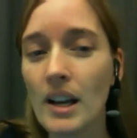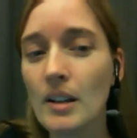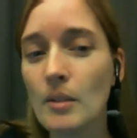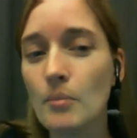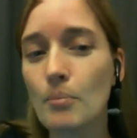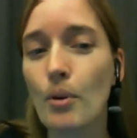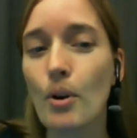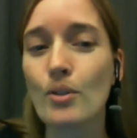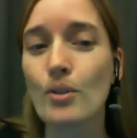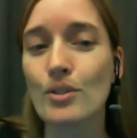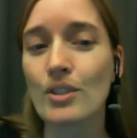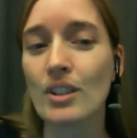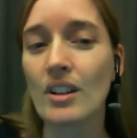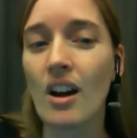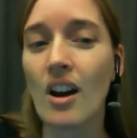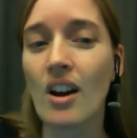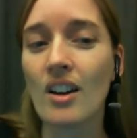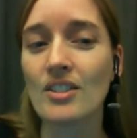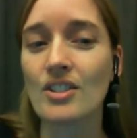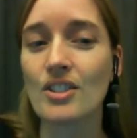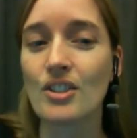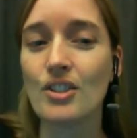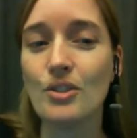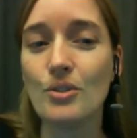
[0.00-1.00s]
pros and
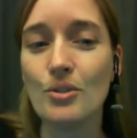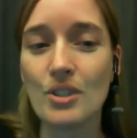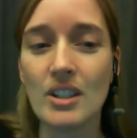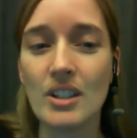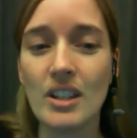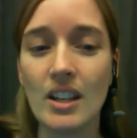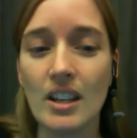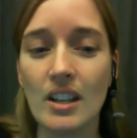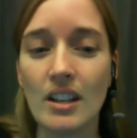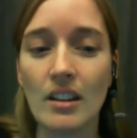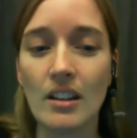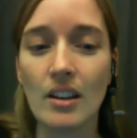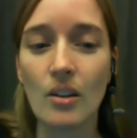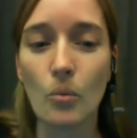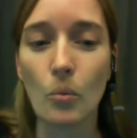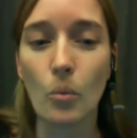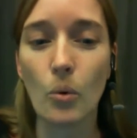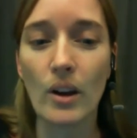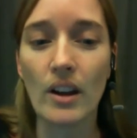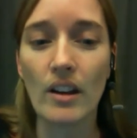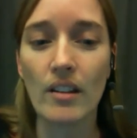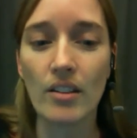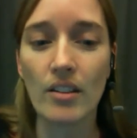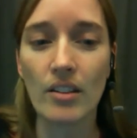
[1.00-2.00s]
cons are you seeing
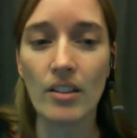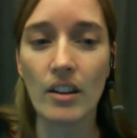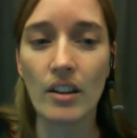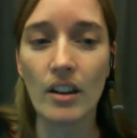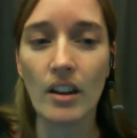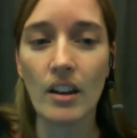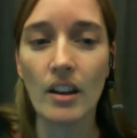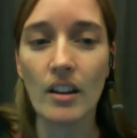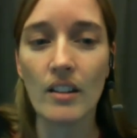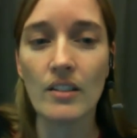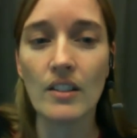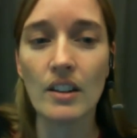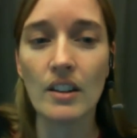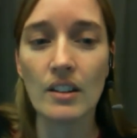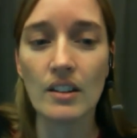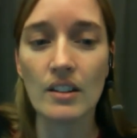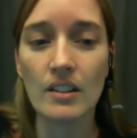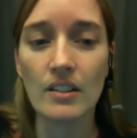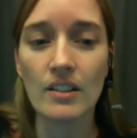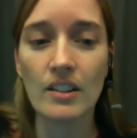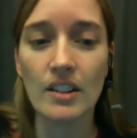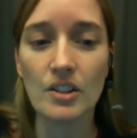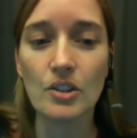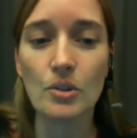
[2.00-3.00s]
with the
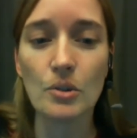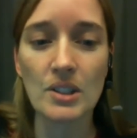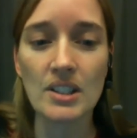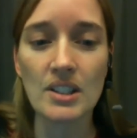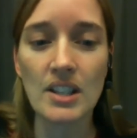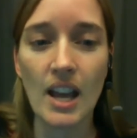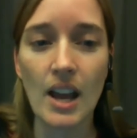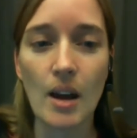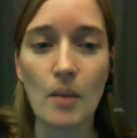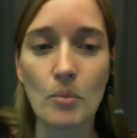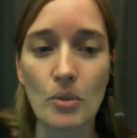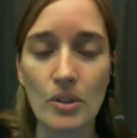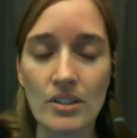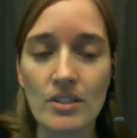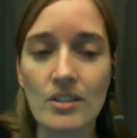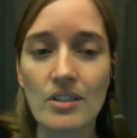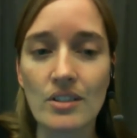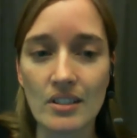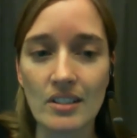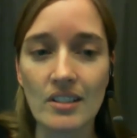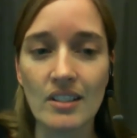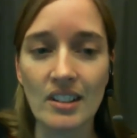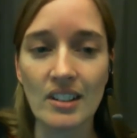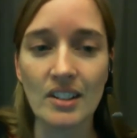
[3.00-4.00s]
newest cameras,
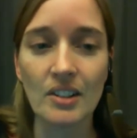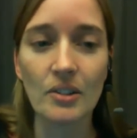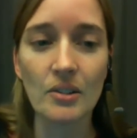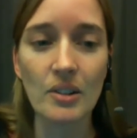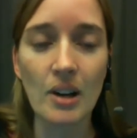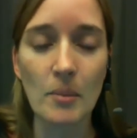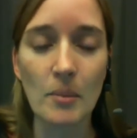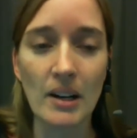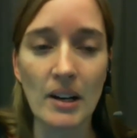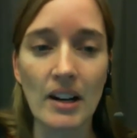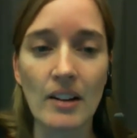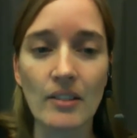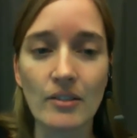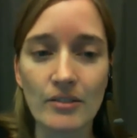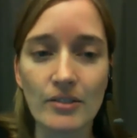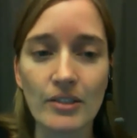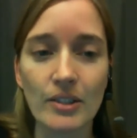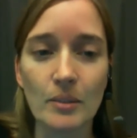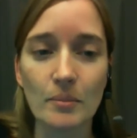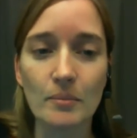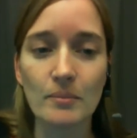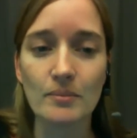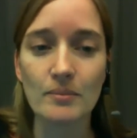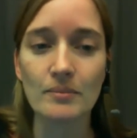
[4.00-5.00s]
coming out
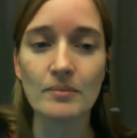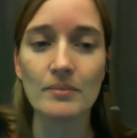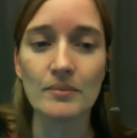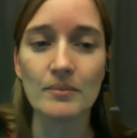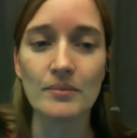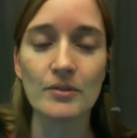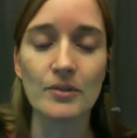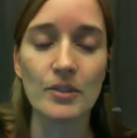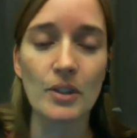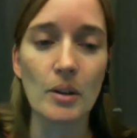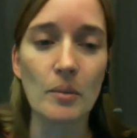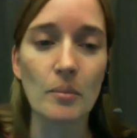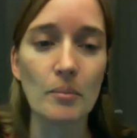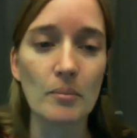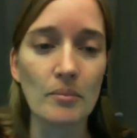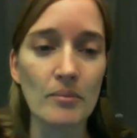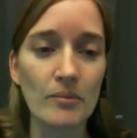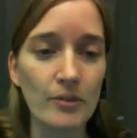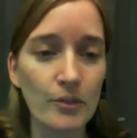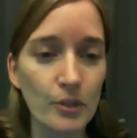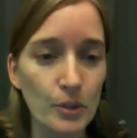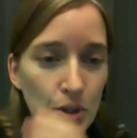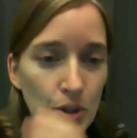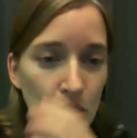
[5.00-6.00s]
from
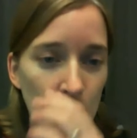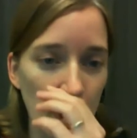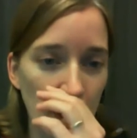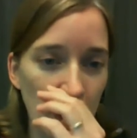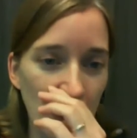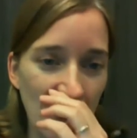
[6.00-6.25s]
Fuji